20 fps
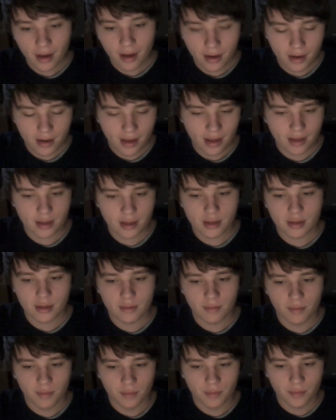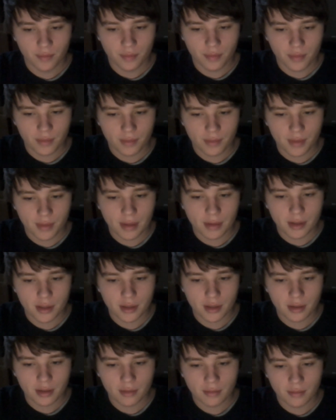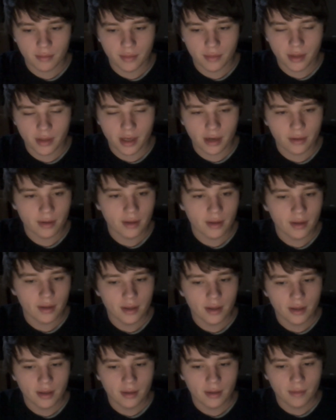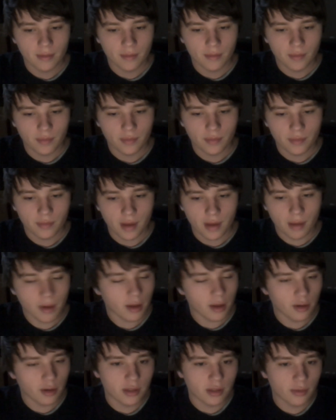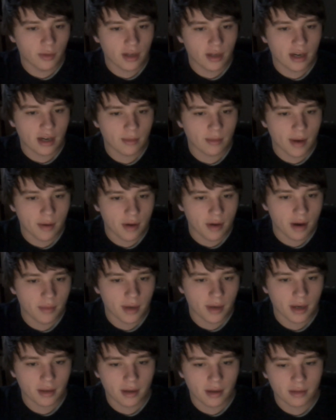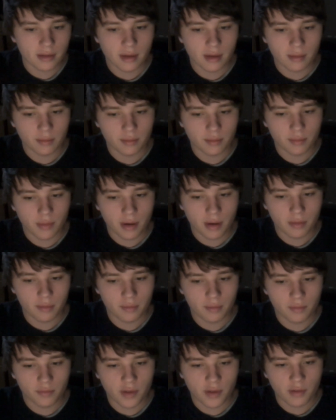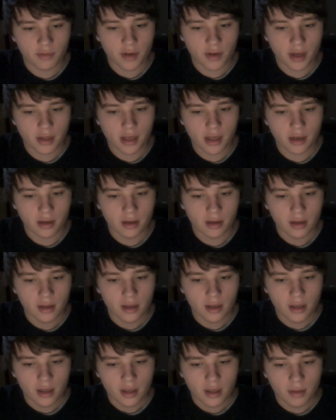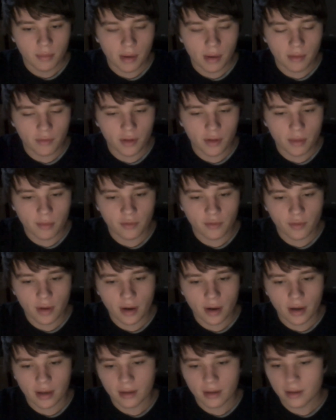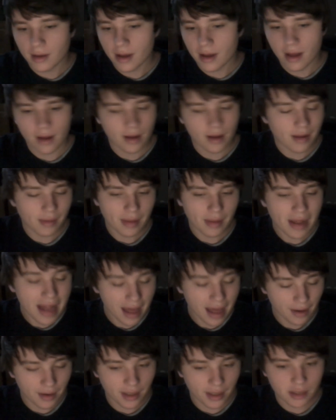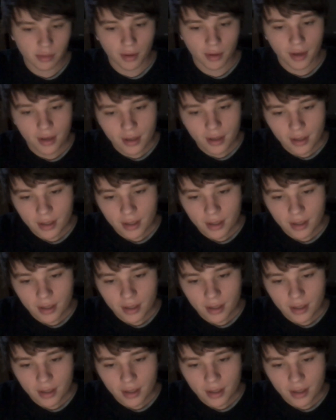and yeah, that's pretty much, you know, I'm not lonely when I eat my ramen. I'm fine then. But all right, next one.